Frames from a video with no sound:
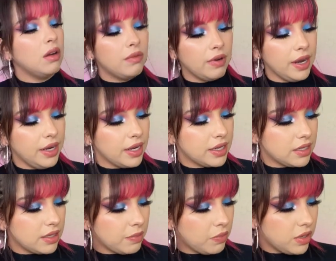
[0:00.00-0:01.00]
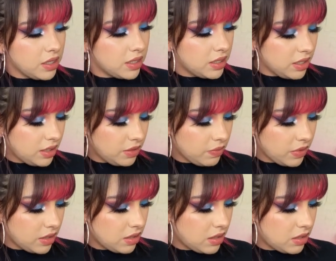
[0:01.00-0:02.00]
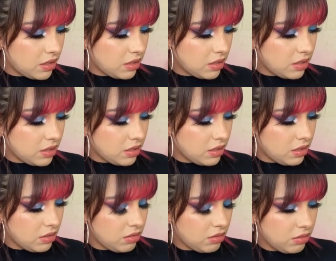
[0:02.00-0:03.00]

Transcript: All right, next up, what is this one?